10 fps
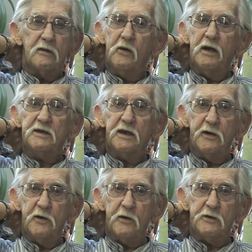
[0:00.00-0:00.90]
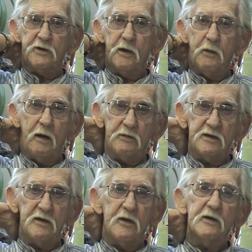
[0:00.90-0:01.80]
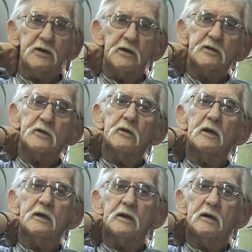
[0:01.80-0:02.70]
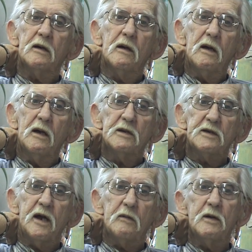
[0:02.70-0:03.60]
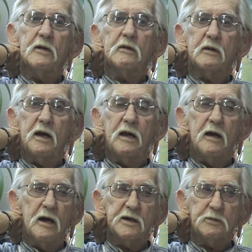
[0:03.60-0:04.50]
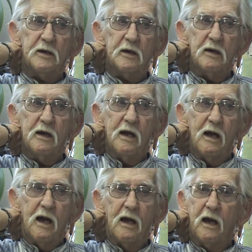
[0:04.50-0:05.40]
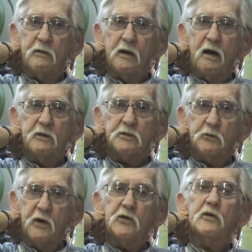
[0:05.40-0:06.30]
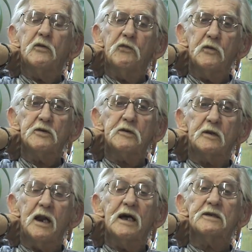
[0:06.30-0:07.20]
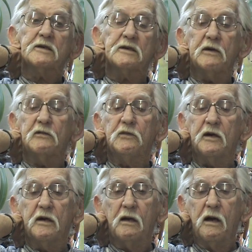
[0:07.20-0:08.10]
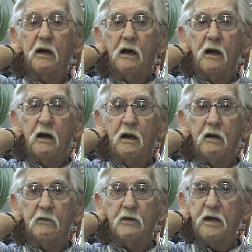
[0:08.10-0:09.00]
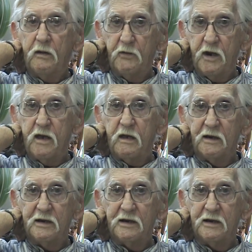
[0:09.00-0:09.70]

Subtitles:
doing his internship. I was in nursing school at Sacramento County Hospital. I went through the first classes of EMT.